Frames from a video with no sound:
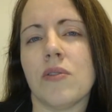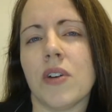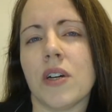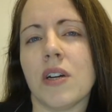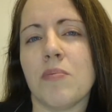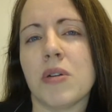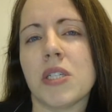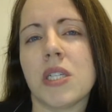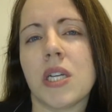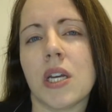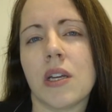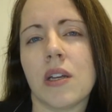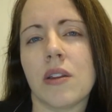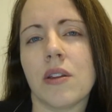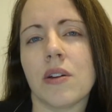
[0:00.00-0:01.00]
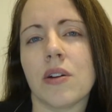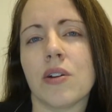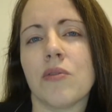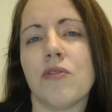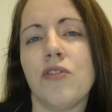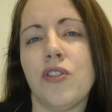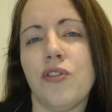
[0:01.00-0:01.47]
very
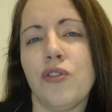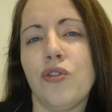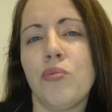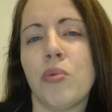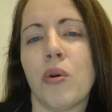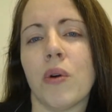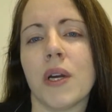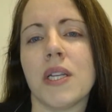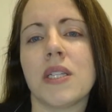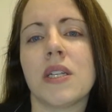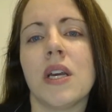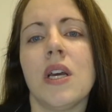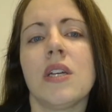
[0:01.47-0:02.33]
particular viewpoint.